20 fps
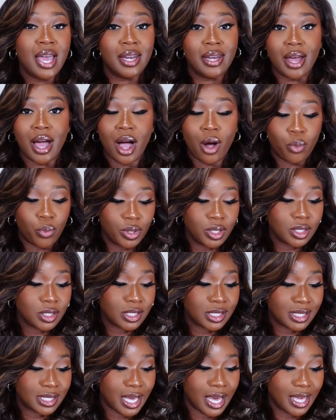Now, I
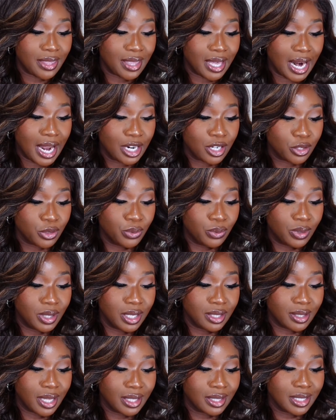will say that I do
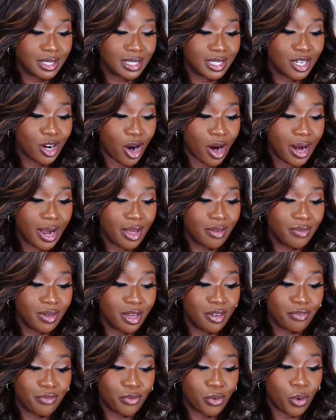think that the
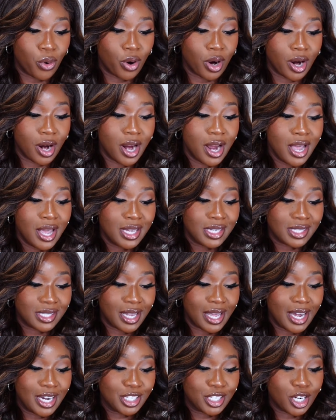DRFF4
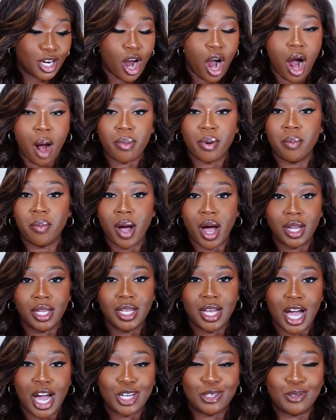/ copper
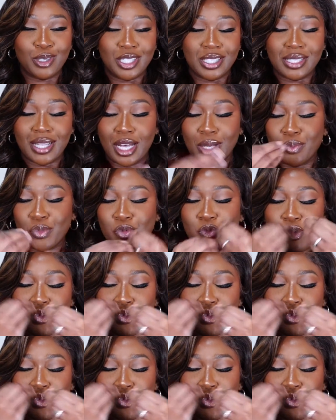balayage just like